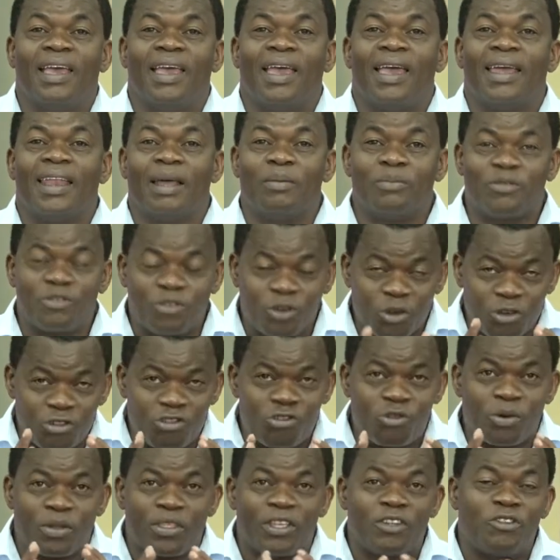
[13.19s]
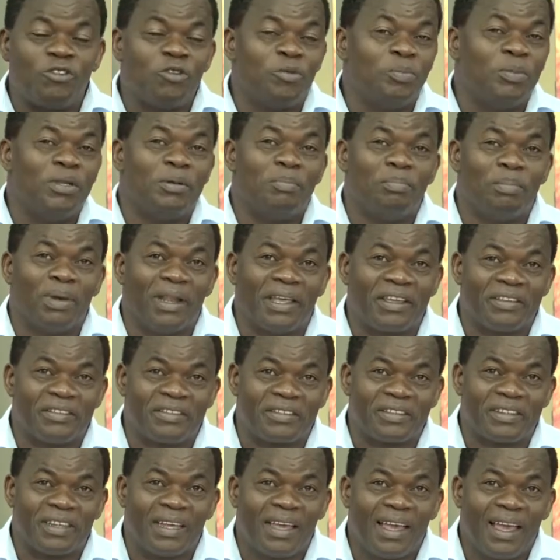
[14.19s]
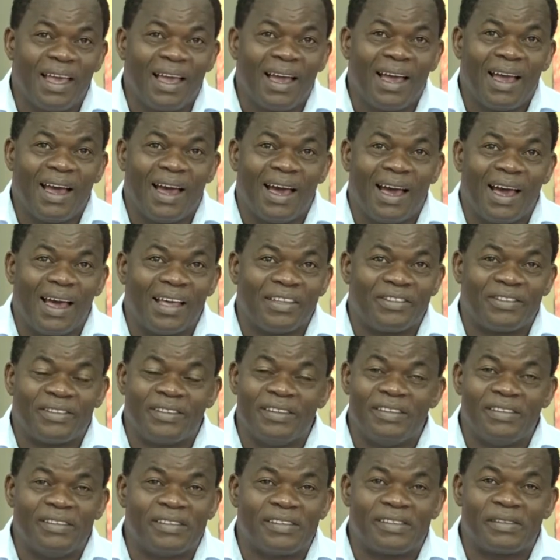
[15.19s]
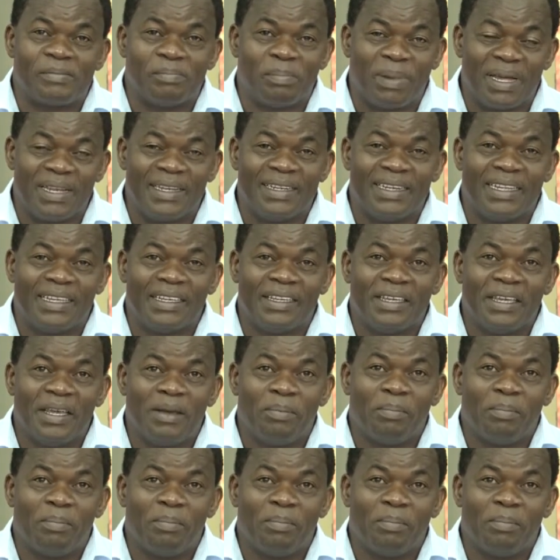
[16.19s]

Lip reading: and I'm so sure that you've been blessed since Monday.